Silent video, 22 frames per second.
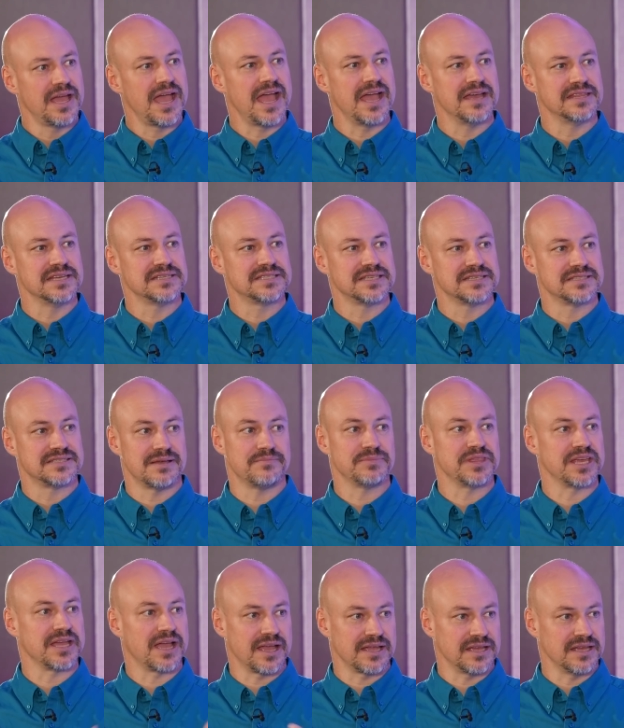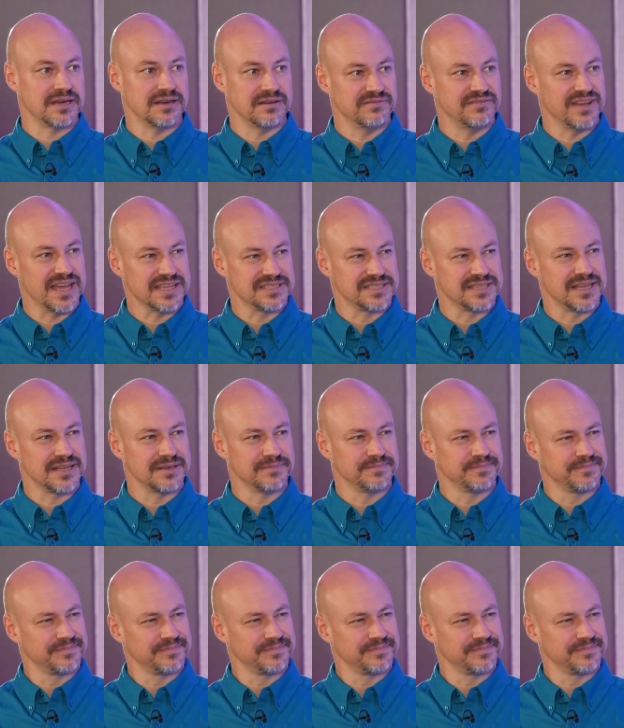hey, this is something I can invest in.